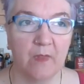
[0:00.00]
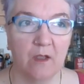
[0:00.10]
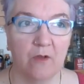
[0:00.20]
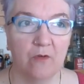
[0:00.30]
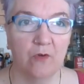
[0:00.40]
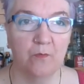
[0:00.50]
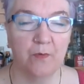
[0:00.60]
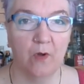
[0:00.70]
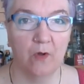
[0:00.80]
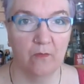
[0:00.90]
group
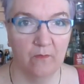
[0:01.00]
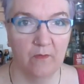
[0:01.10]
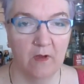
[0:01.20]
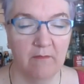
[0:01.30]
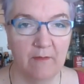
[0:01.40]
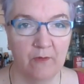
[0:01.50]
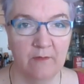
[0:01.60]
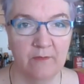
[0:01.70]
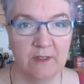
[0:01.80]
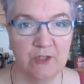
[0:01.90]
on Ravelry for
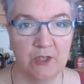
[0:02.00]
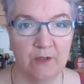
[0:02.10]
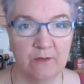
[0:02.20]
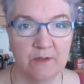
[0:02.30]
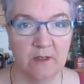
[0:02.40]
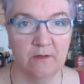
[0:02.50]
the show. So